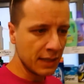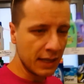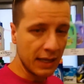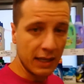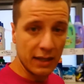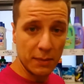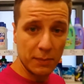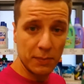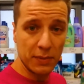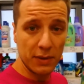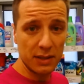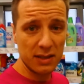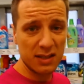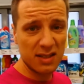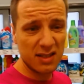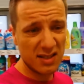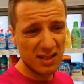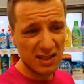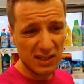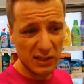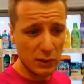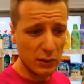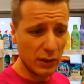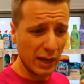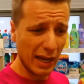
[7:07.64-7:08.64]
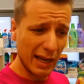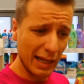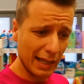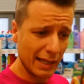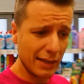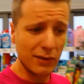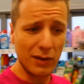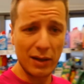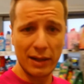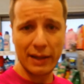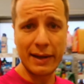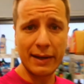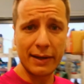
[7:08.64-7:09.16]
And the prices are okay, a
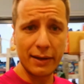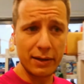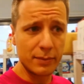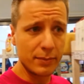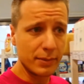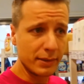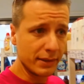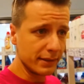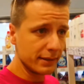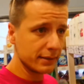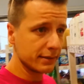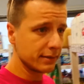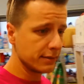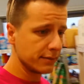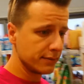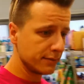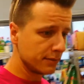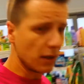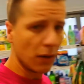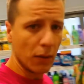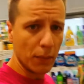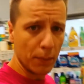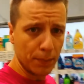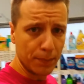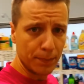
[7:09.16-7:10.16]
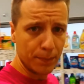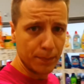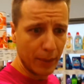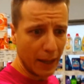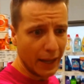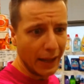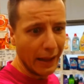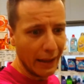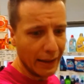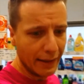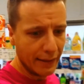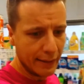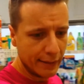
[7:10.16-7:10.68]
little higher, but not
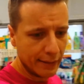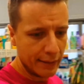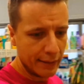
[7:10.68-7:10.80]
bad.